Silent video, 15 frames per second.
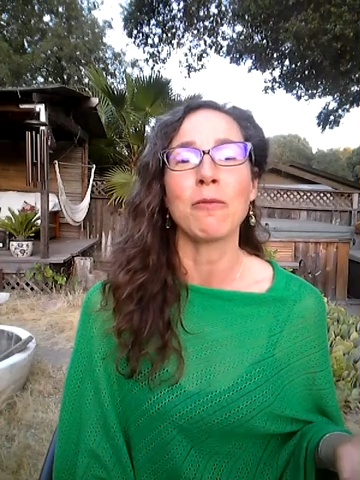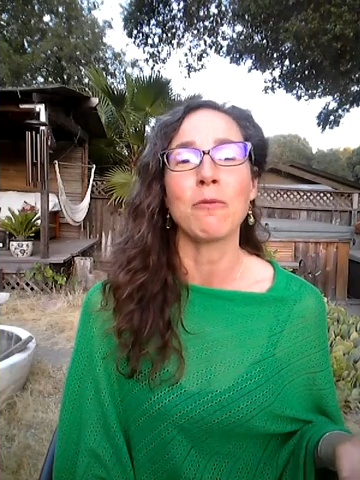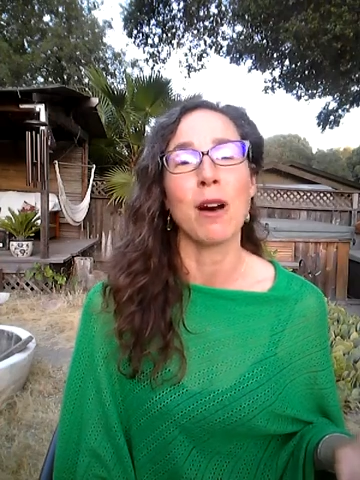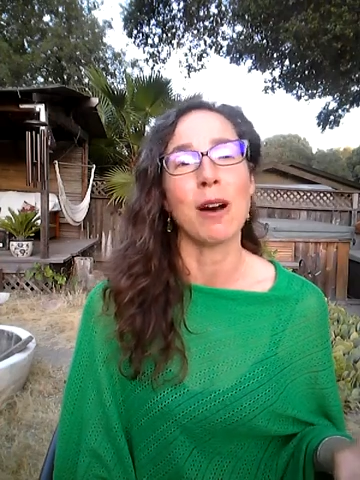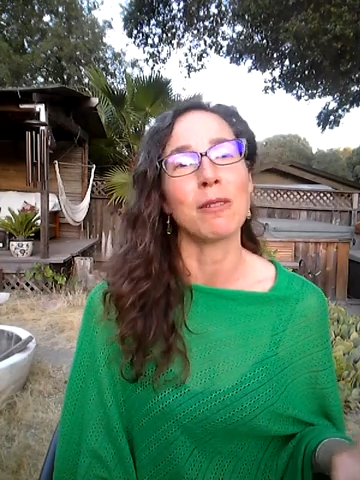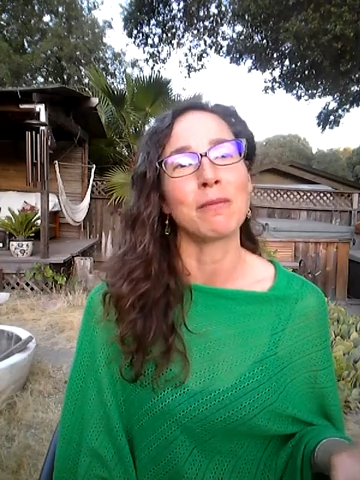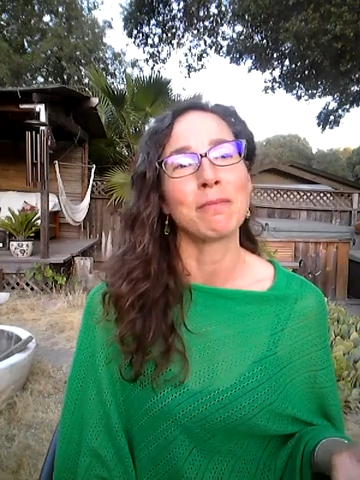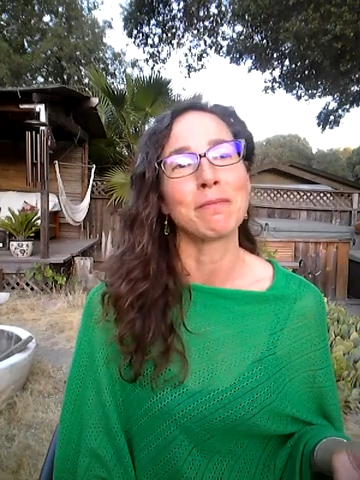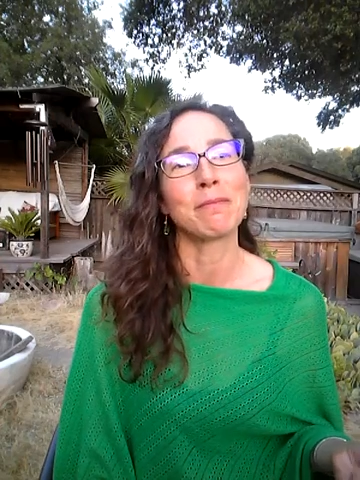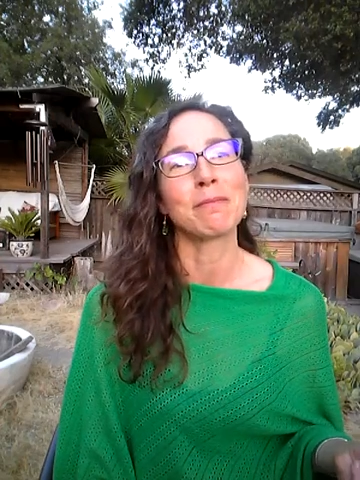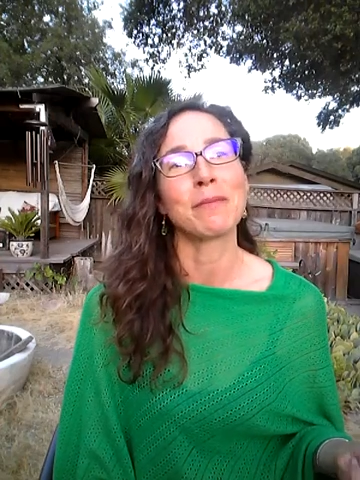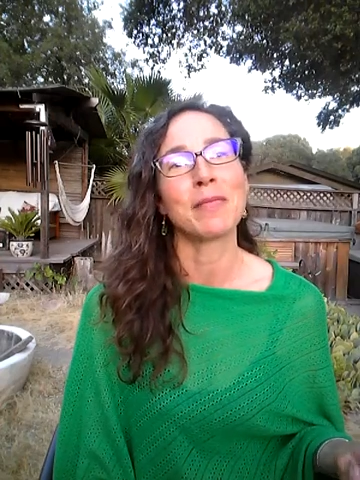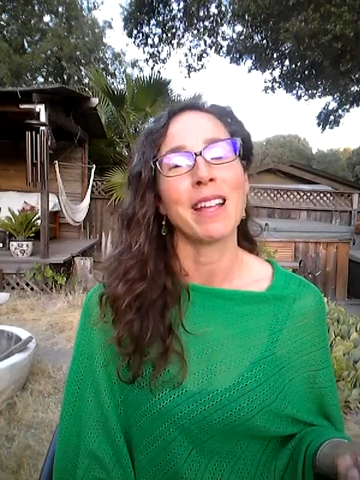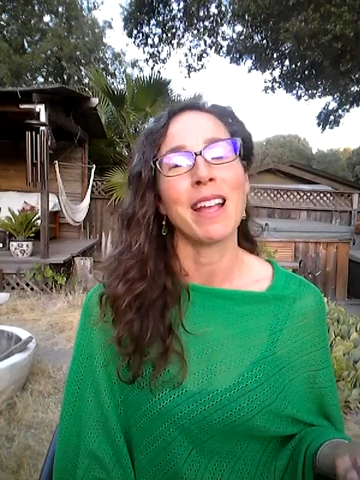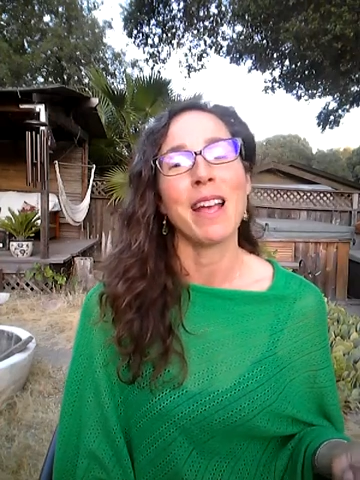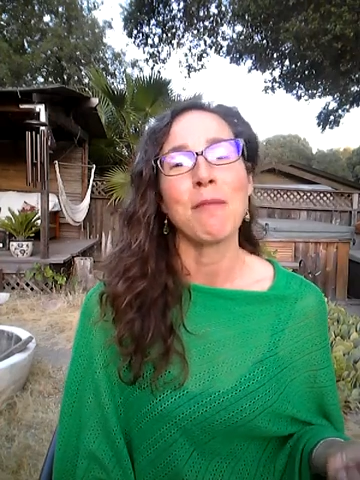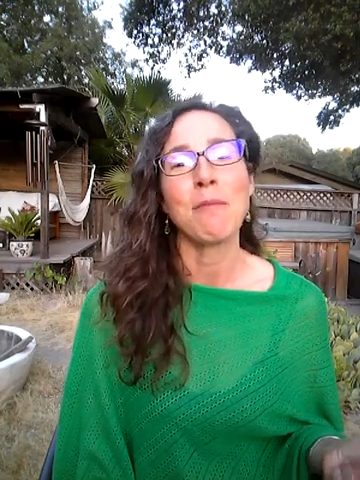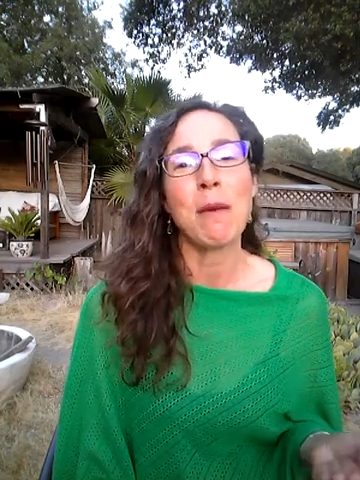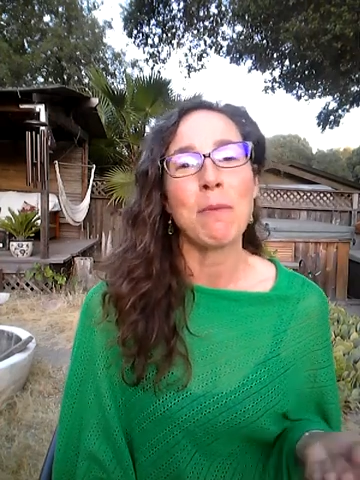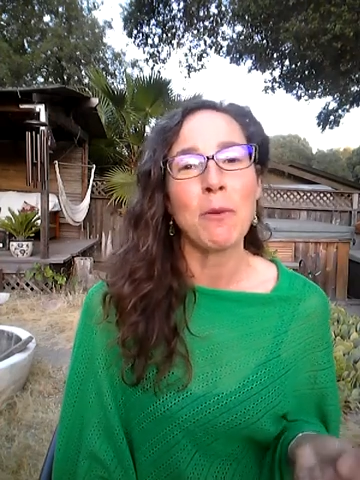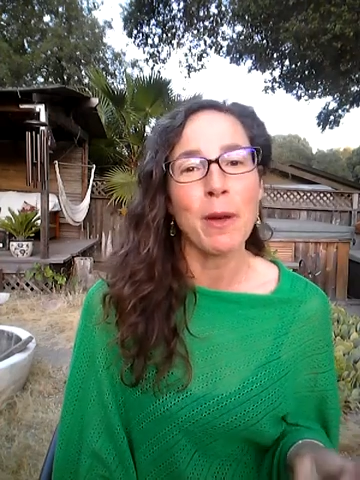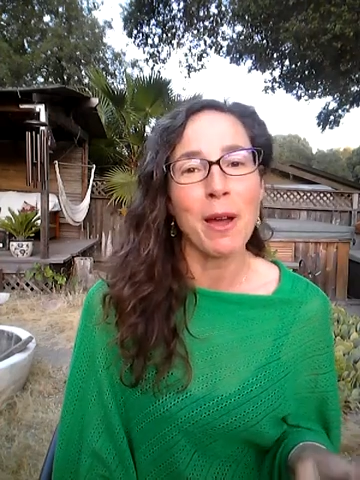well,
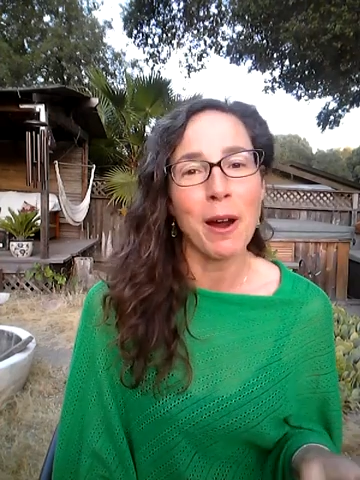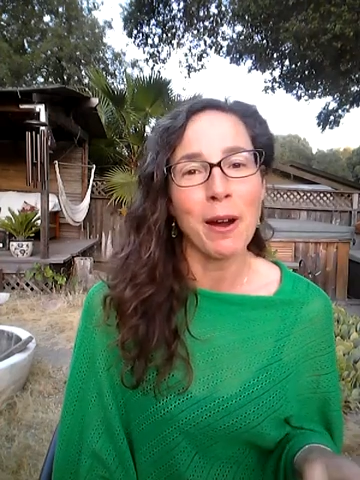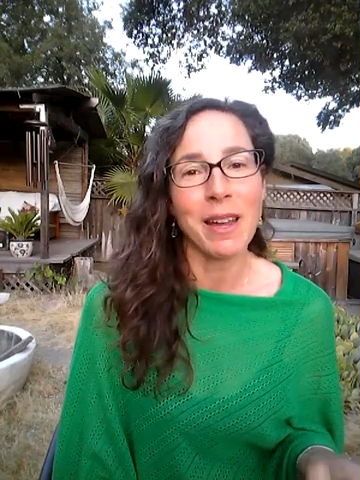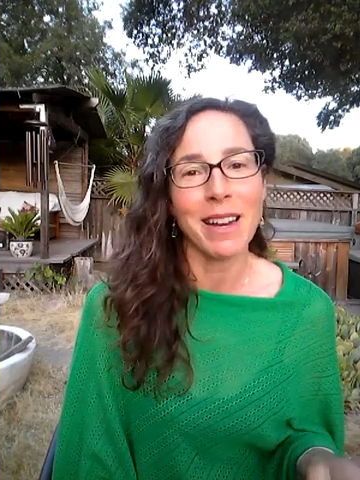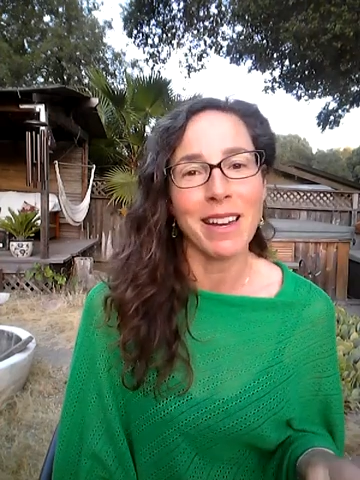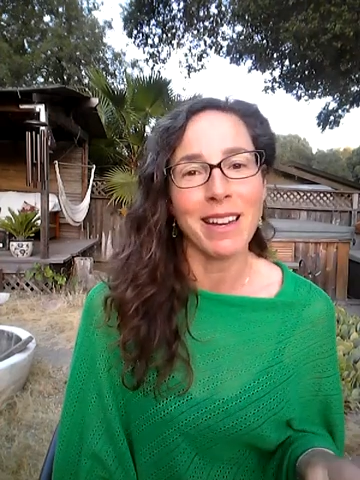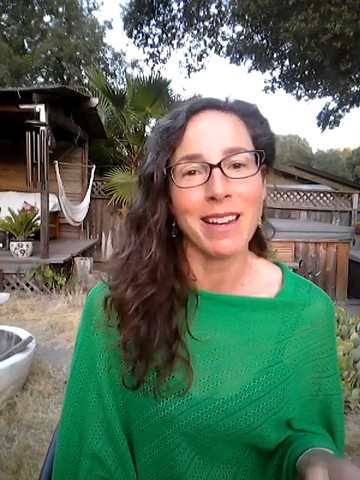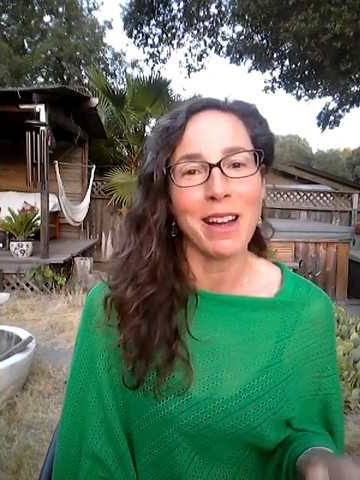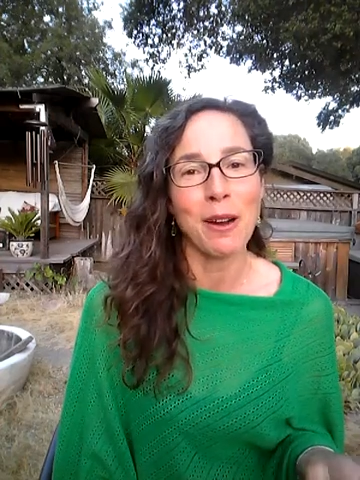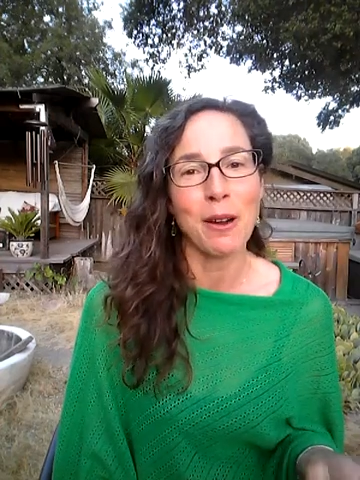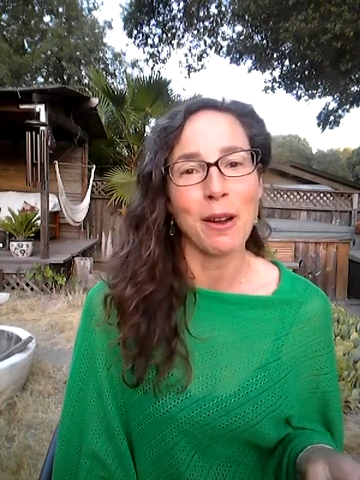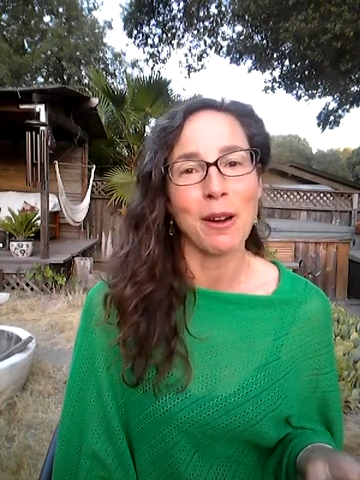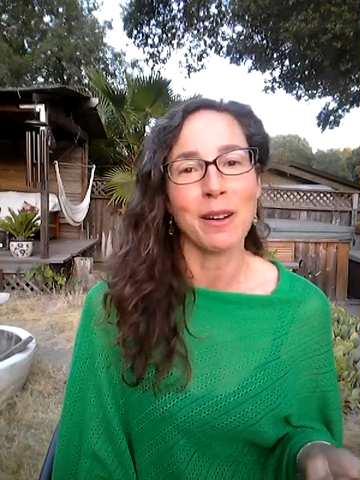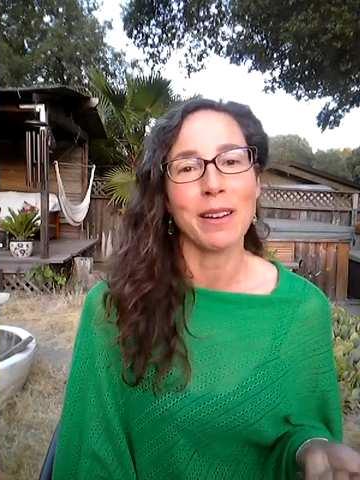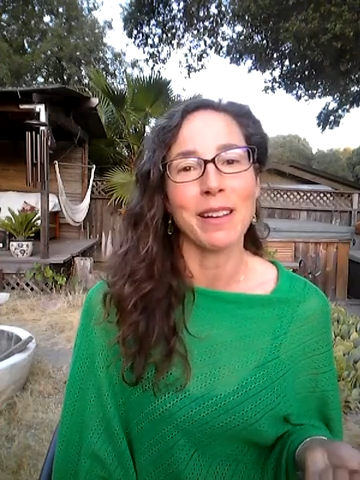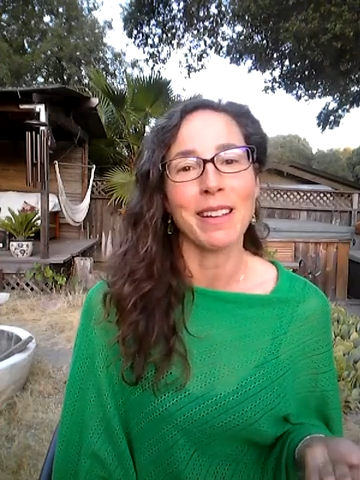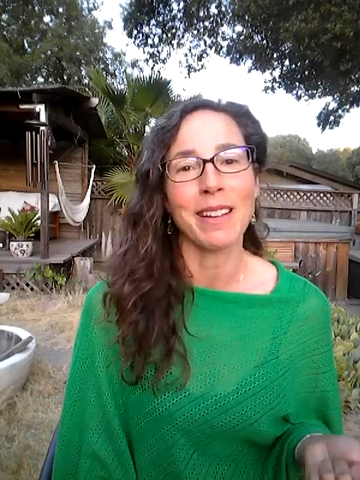maybe we are getting younger.